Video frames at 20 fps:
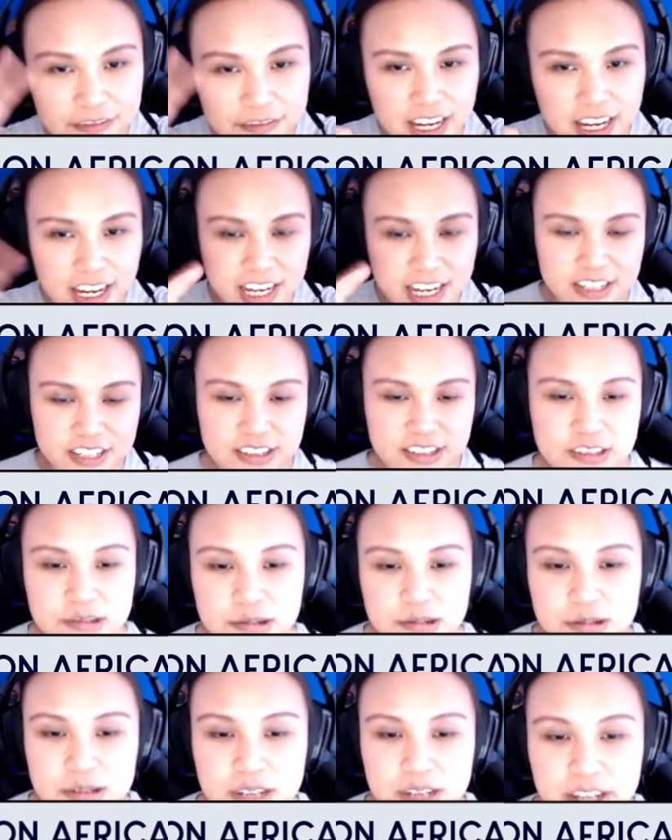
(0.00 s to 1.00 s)
and
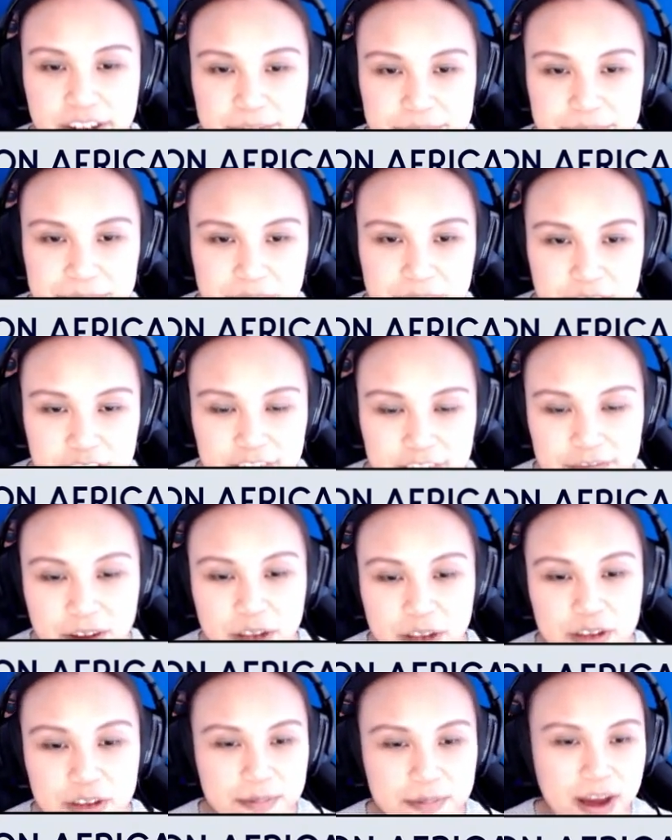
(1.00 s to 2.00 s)
to
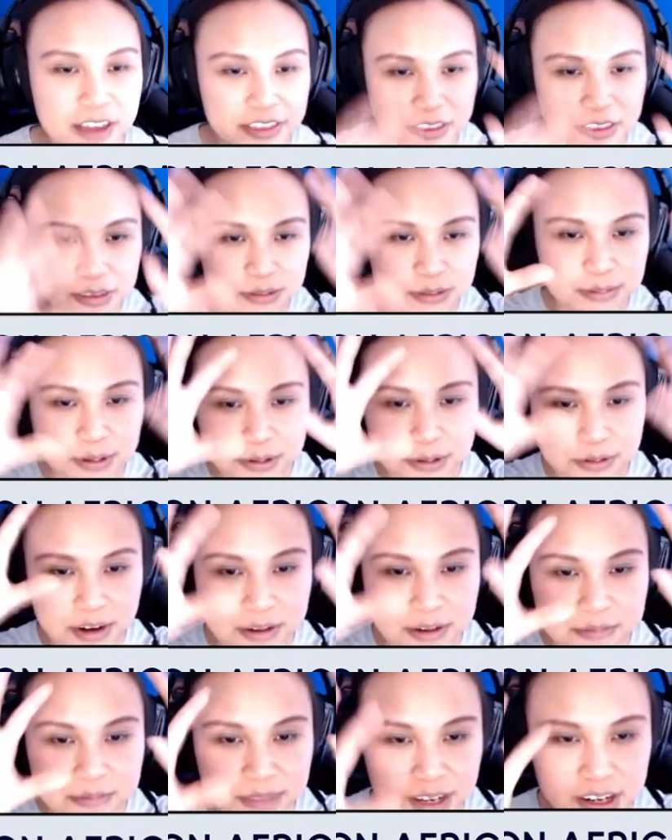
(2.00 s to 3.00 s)
find your Python
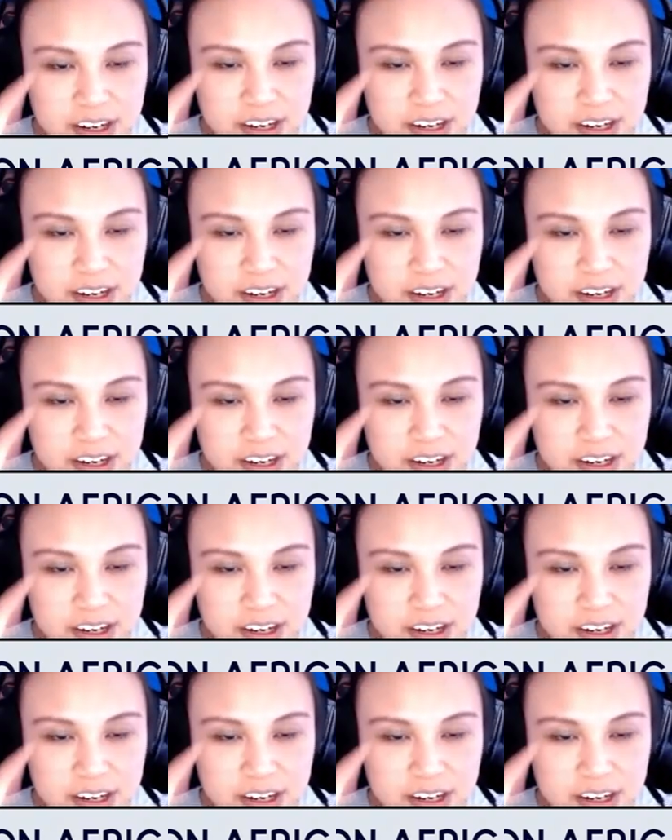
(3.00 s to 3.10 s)
program there.